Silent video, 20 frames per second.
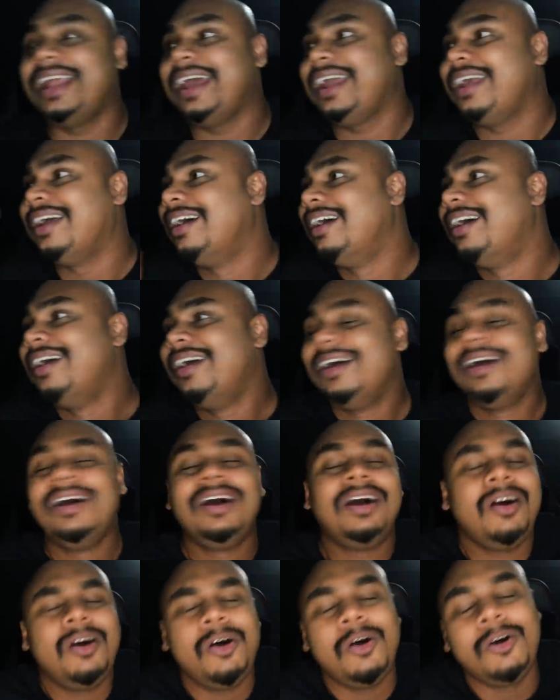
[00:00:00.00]
Like,
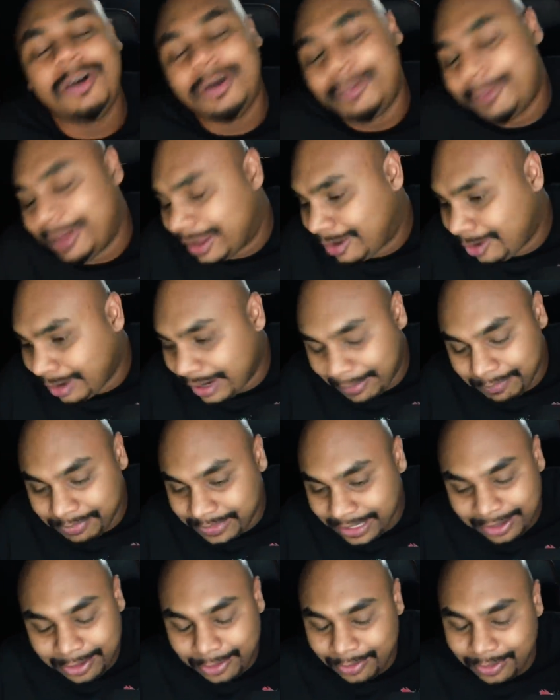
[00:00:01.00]
oh my god, I'm
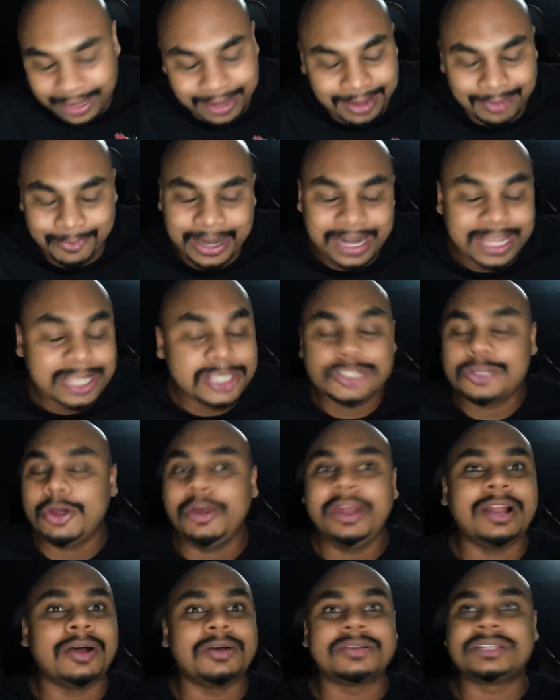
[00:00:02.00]
telling you, like, when I saw
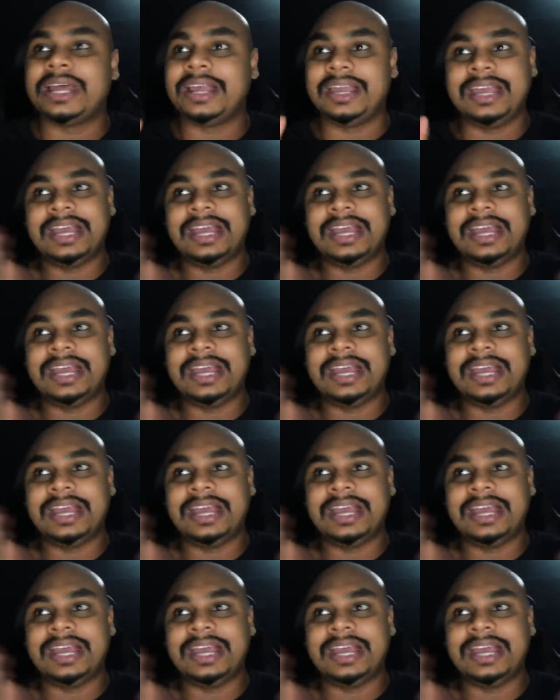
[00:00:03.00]
it, I was like,